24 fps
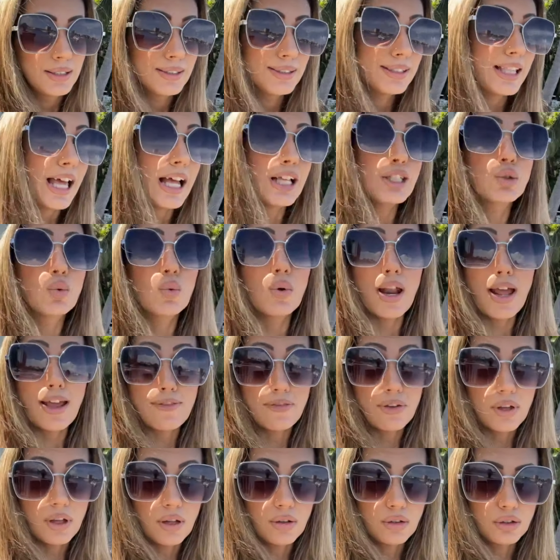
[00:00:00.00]
That's what I
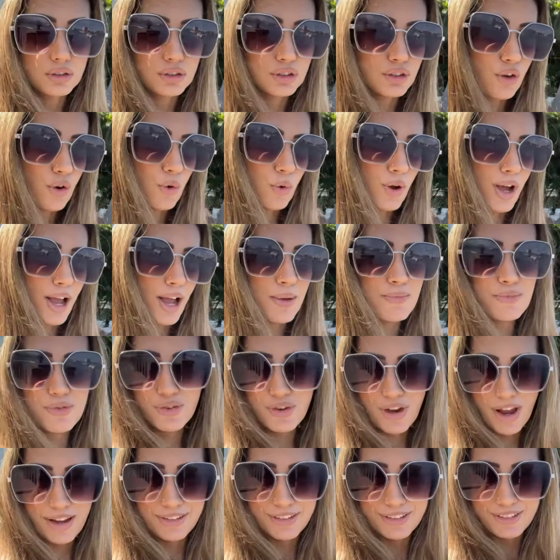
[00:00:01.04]
feel. So I'm
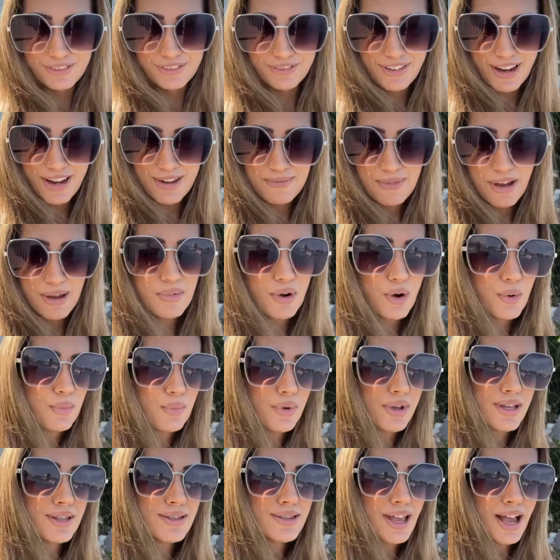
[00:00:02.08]
trying to find my
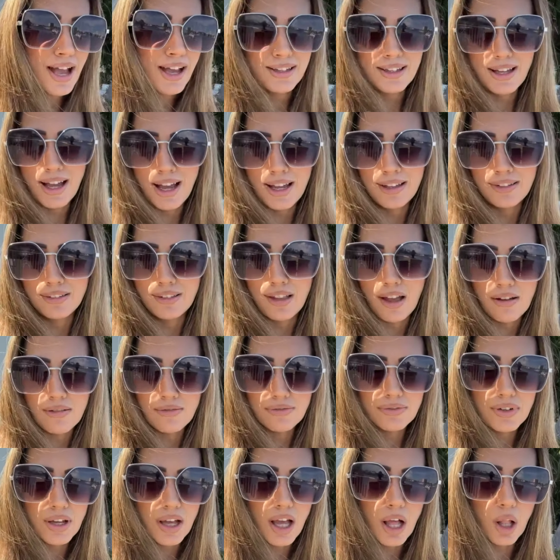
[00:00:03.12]
purpose. I love
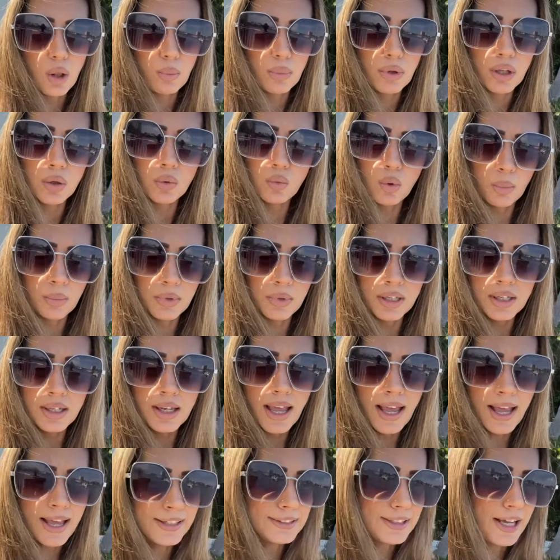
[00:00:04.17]
helping women,
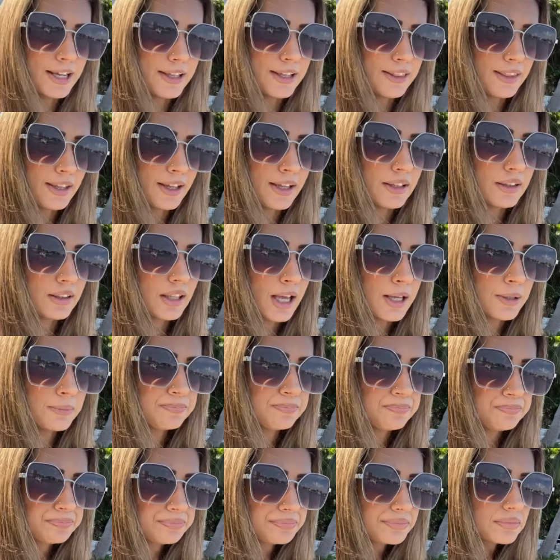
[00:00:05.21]
and I think that,
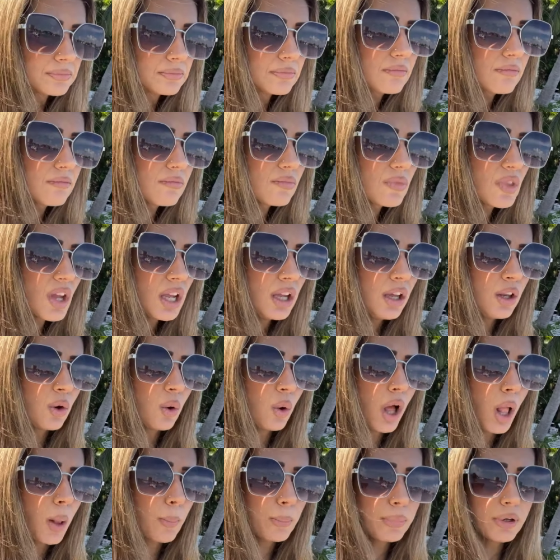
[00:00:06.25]
you know,
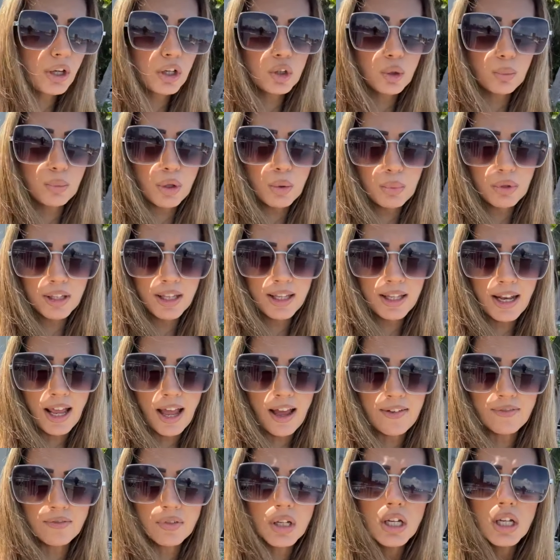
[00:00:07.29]
helping other people that
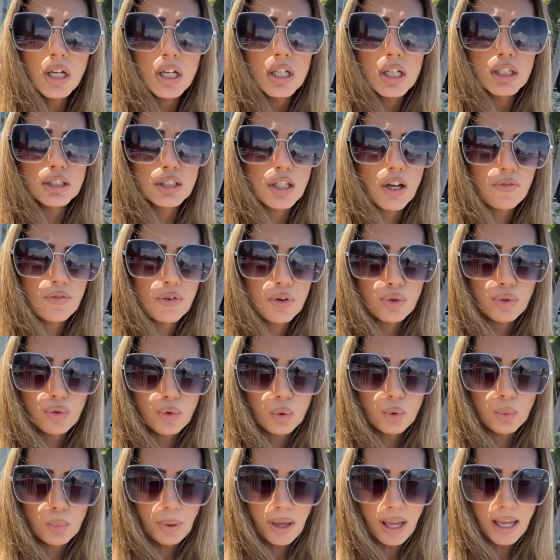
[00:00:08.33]
have suffered
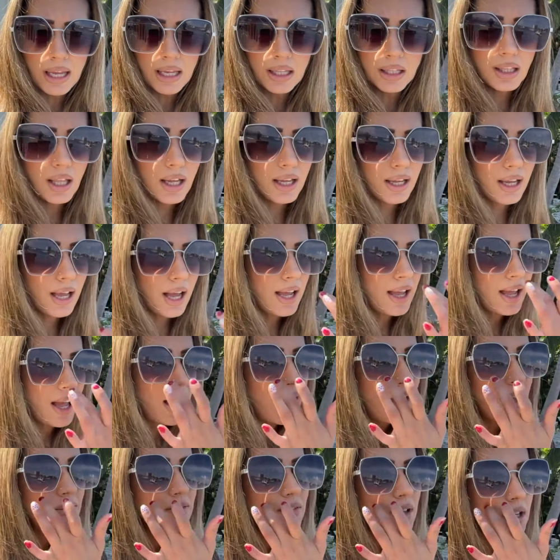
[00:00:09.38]
through pain like I
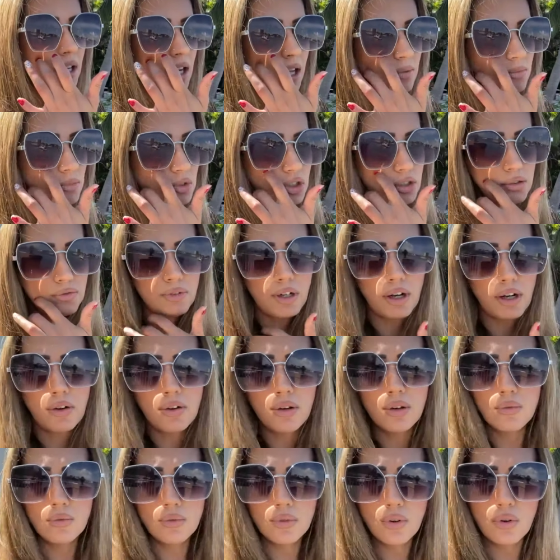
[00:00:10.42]
have, and I'm just
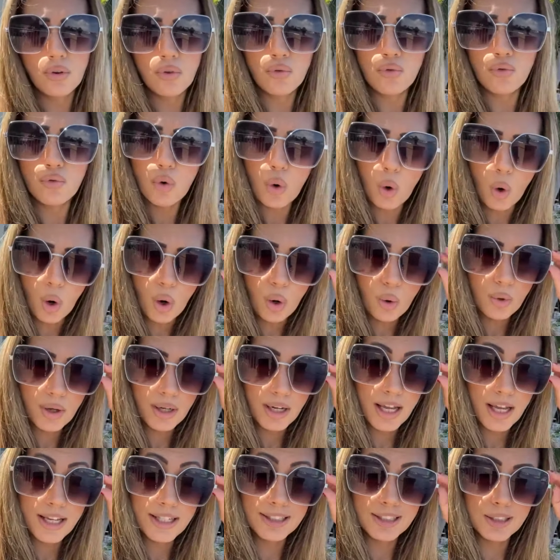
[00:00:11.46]
very raw
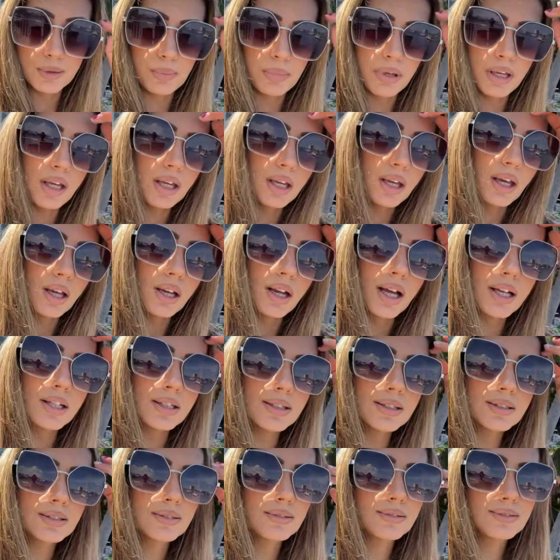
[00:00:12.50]
when I speak, and I
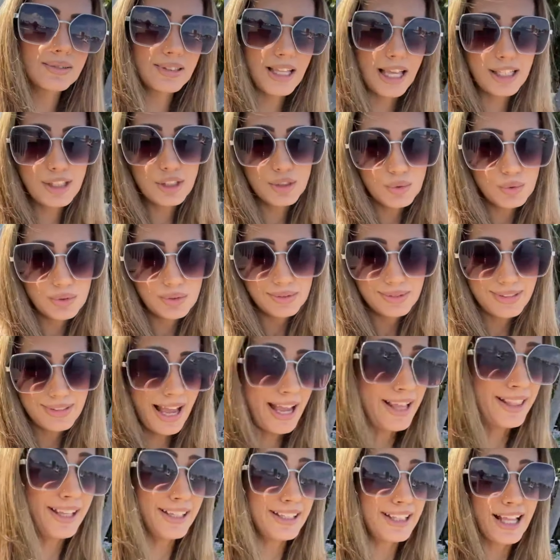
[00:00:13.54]

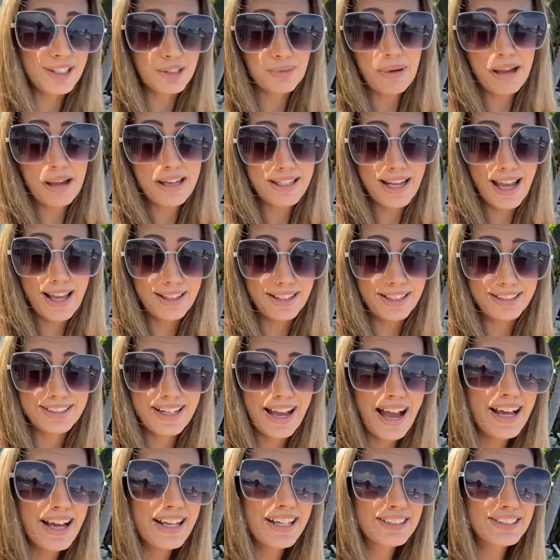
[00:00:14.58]
think that's my talent.
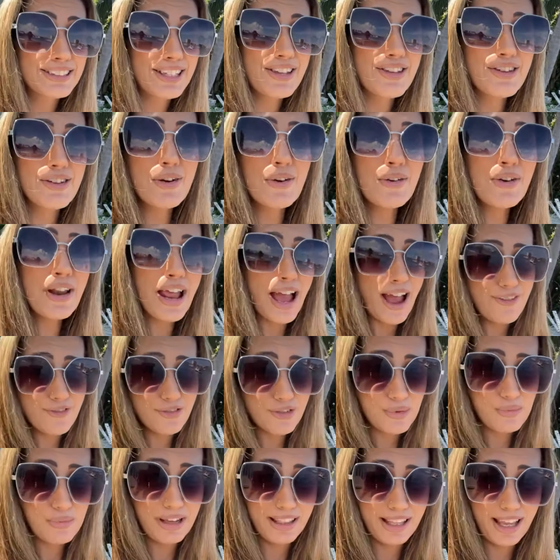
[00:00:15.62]
Honestly, you don't have
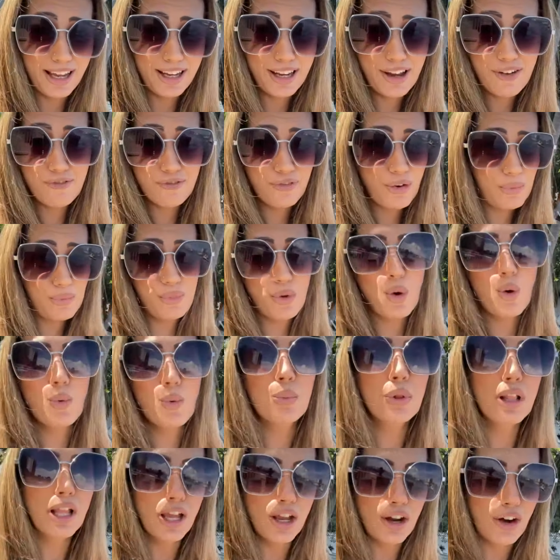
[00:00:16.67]
to be like a football
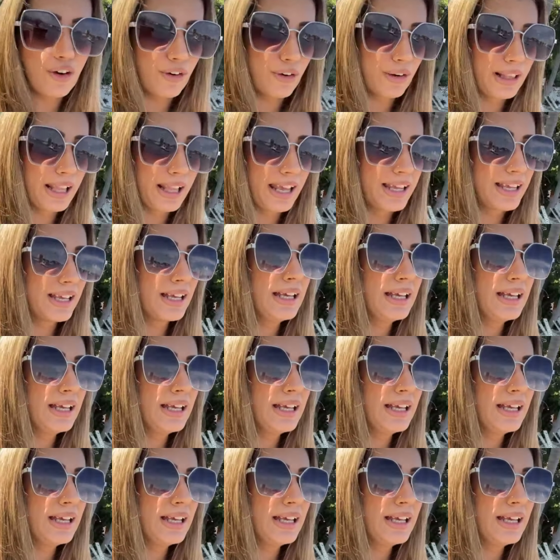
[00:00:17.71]
player or like